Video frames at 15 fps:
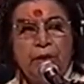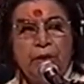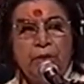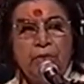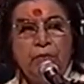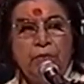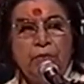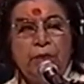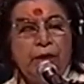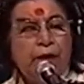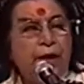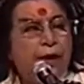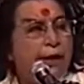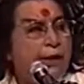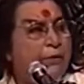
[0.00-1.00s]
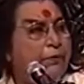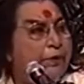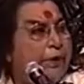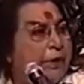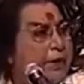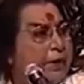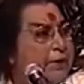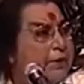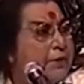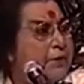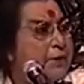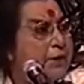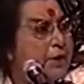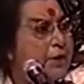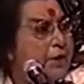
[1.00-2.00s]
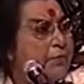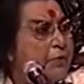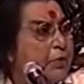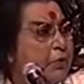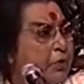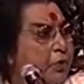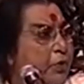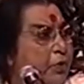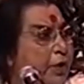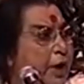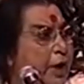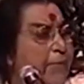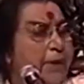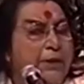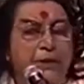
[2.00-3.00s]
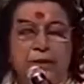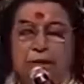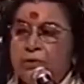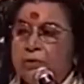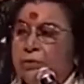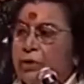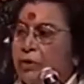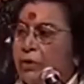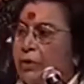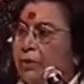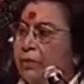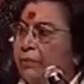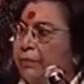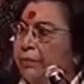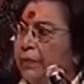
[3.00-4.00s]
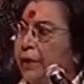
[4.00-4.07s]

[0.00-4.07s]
You will feel like a witness of the whole drama that is going on.